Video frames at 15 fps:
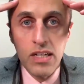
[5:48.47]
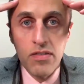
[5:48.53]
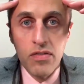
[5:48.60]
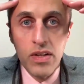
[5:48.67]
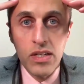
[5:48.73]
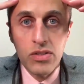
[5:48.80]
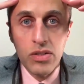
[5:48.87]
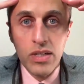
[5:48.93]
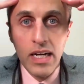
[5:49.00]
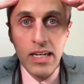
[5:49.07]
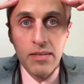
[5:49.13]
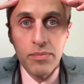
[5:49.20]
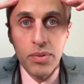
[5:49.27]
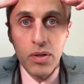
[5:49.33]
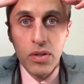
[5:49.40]
if things are kind
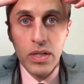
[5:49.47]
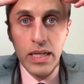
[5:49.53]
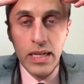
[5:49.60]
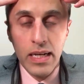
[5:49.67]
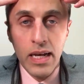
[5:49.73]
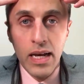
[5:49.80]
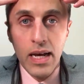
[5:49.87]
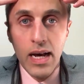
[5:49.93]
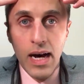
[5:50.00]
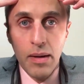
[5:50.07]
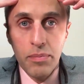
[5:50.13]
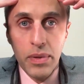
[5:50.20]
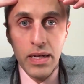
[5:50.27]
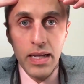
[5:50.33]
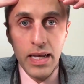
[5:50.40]
of pulling
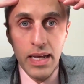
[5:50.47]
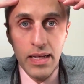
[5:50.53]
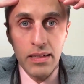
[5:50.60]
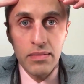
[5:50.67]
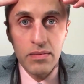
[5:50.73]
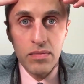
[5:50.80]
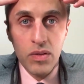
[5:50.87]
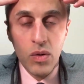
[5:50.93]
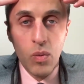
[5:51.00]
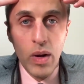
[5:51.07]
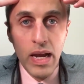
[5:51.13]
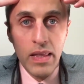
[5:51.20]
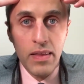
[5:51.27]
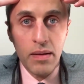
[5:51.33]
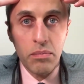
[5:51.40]
up and in the
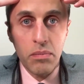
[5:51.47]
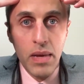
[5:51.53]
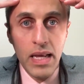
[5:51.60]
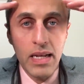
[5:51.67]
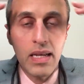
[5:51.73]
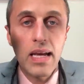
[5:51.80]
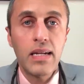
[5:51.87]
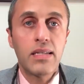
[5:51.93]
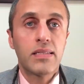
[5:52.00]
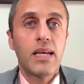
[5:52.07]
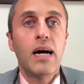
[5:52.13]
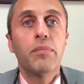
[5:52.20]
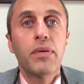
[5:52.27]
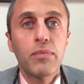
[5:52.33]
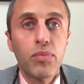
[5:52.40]
way that many
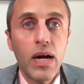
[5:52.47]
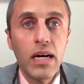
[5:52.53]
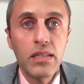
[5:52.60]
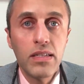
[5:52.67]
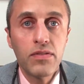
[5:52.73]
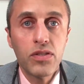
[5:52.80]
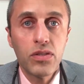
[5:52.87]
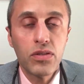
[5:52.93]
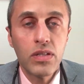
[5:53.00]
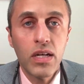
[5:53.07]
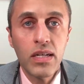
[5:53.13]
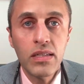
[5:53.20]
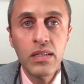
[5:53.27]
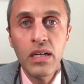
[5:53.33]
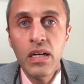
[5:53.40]
endoscopic brow lifts are
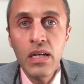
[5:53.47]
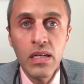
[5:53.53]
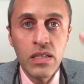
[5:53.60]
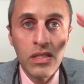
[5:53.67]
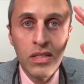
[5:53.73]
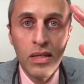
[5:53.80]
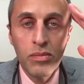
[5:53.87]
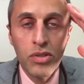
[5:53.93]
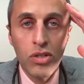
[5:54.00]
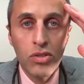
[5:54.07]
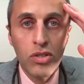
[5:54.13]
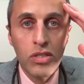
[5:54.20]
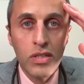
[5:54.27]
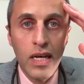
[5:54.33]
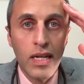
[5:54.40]
done. Some
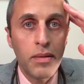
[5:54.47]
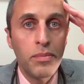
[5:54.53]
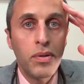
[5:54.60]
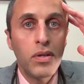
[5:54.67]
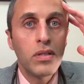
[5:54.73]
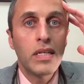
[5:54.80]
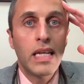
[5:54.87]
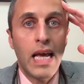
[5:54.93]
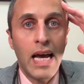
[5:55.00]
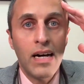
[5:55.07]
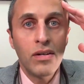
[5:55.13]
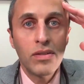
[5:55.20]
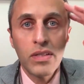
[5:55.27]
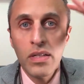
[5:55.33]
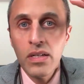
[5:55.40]
surgeons kind of pull it
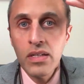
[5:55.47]
out.